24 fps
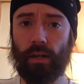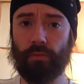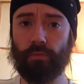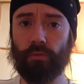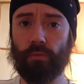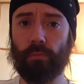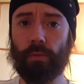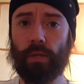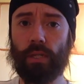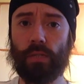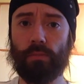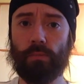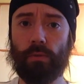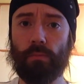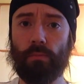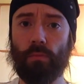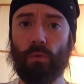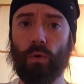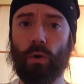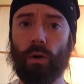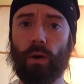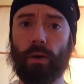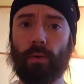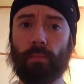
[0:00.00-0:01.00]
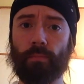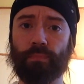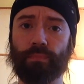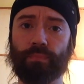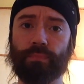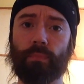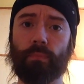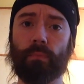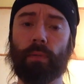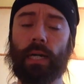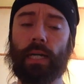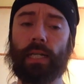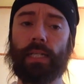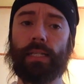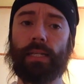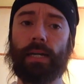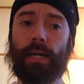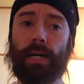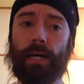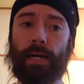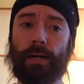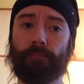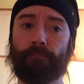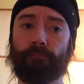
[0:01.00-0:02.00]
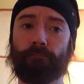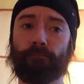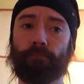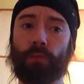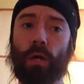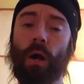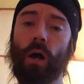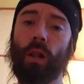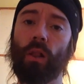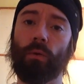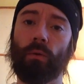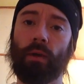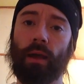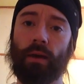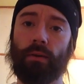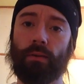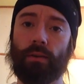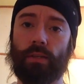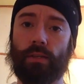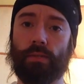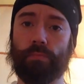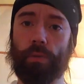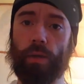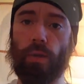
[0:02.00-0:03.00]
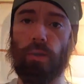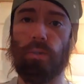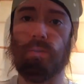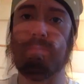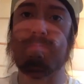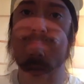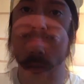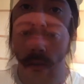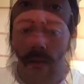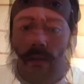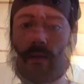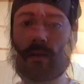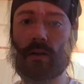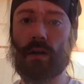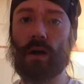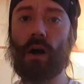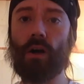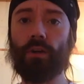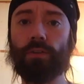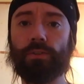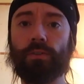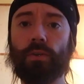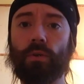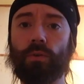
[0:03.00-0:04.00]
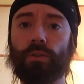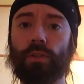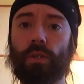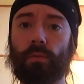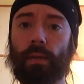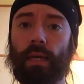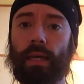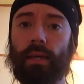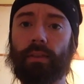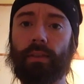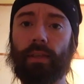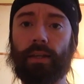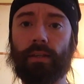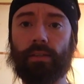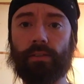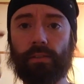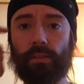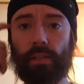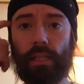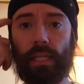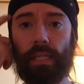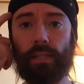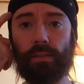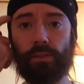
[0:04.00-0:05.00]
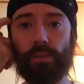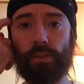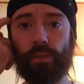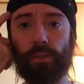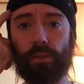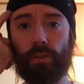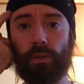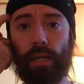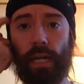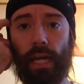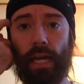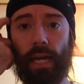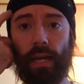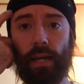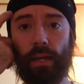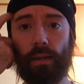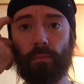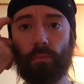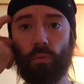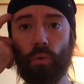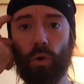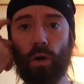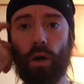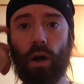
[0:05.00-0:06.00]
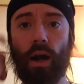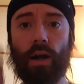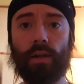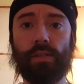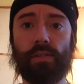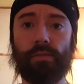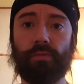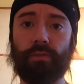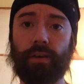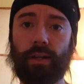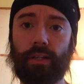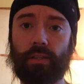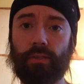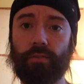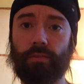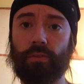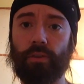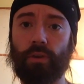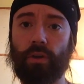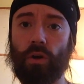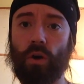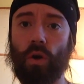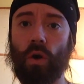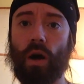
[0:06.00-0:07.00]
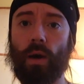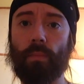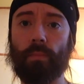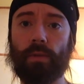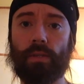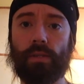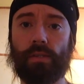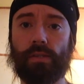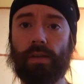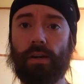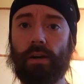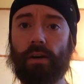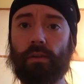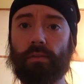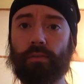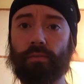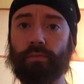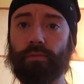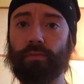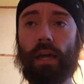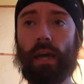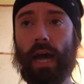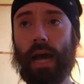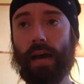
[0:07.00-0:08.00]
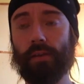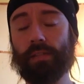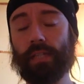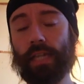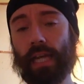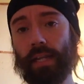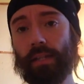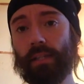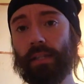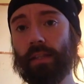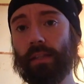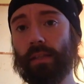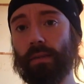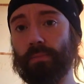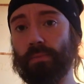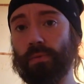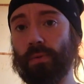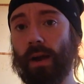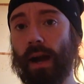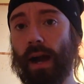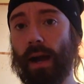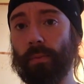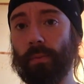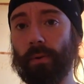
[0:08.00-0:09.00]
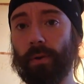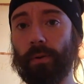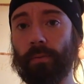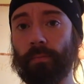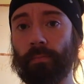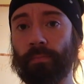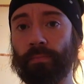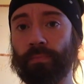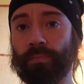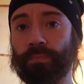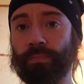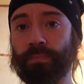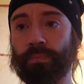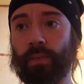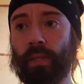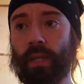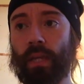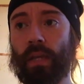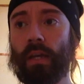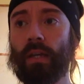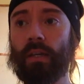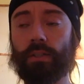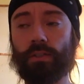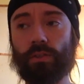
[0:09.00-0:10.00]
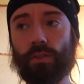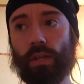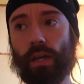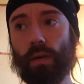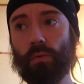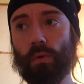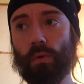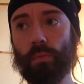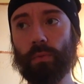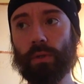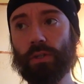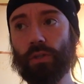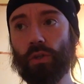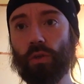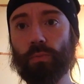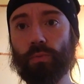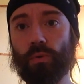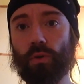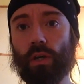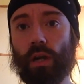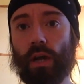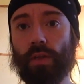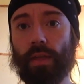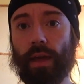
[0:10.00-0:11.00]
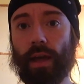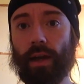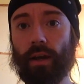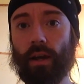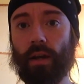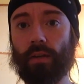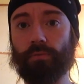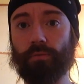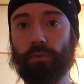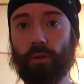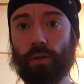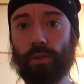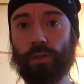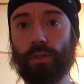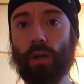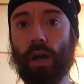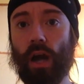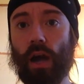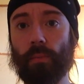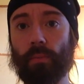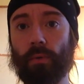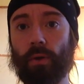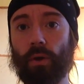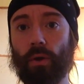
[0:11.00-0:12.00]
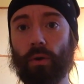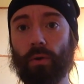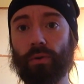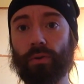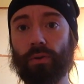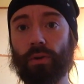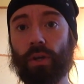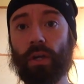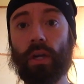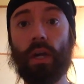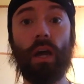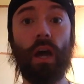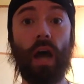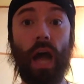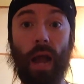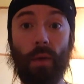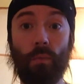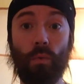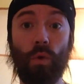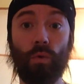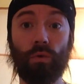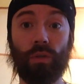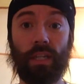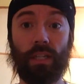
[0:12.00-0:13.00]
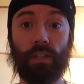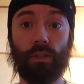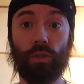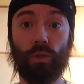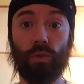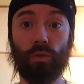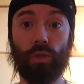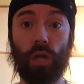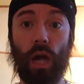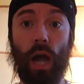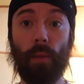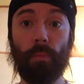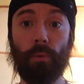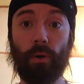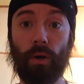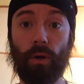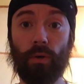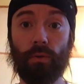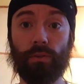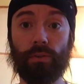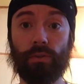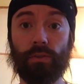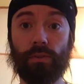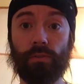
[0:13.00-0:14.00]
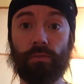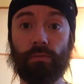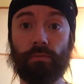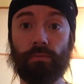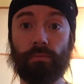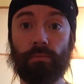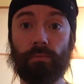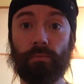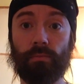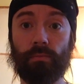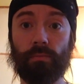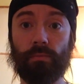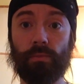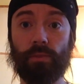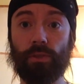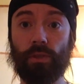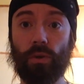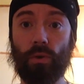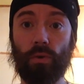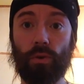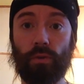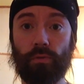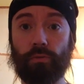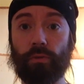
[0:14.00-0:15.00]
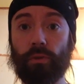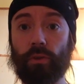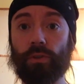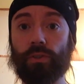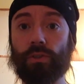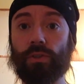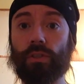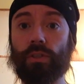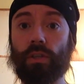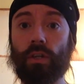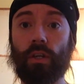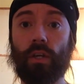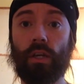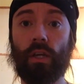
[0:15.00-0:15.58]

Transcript: from Benjamin Moore, but all around it's better. Also, to make things easier and more cost-effective for the co-op itself, I've tinted the primer so that when we do put on that first top coat, I won't need two top coats. So the first